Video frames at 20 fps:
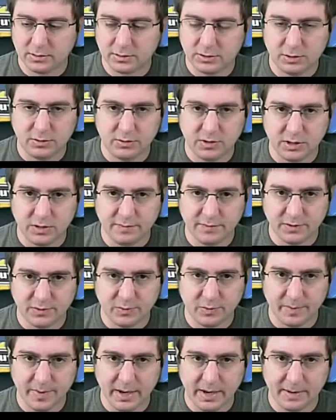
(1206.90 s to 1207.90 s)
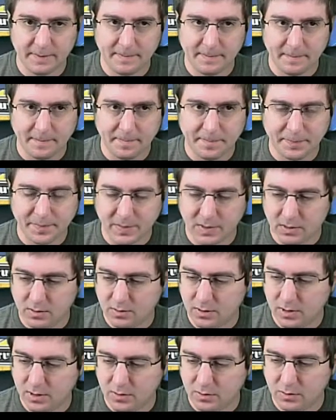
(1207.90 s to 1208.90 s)
the Invisible Man
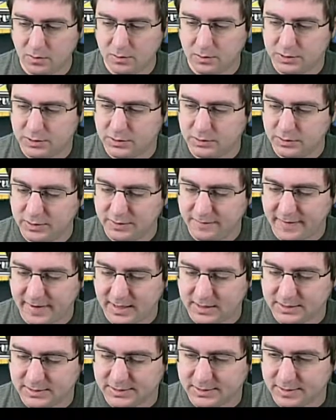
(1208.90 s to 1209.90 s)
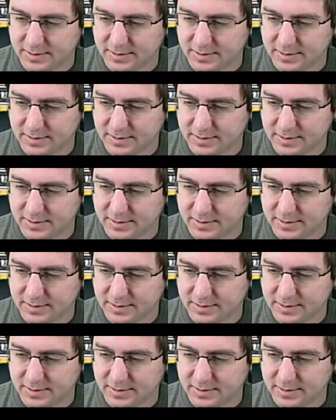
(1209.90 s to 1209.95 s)
in order to advance